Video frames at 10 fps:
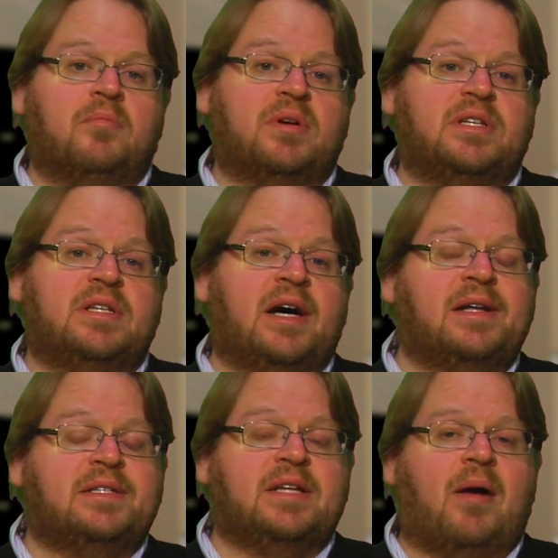but did
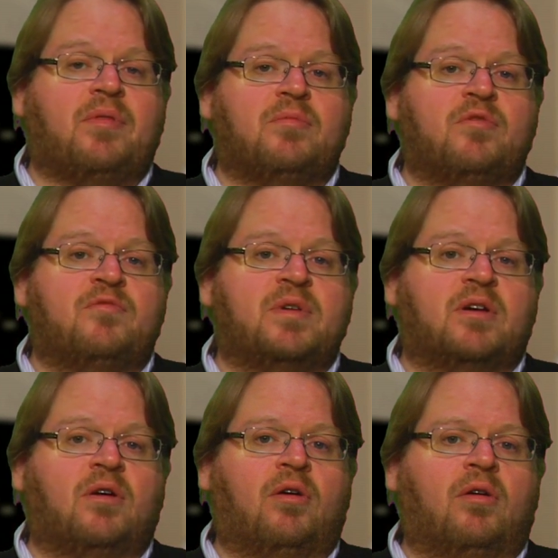not stop the
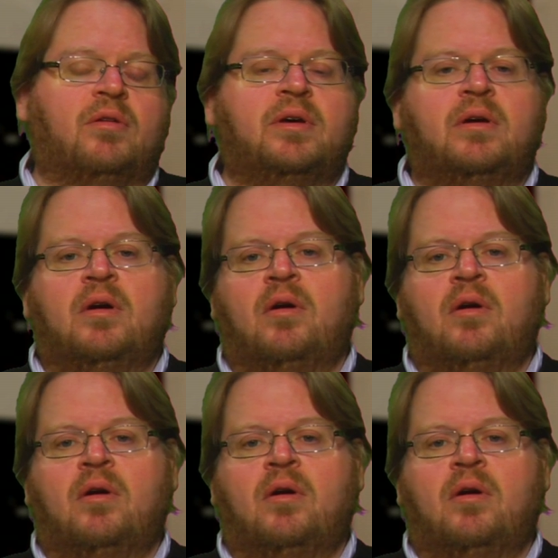movement cold.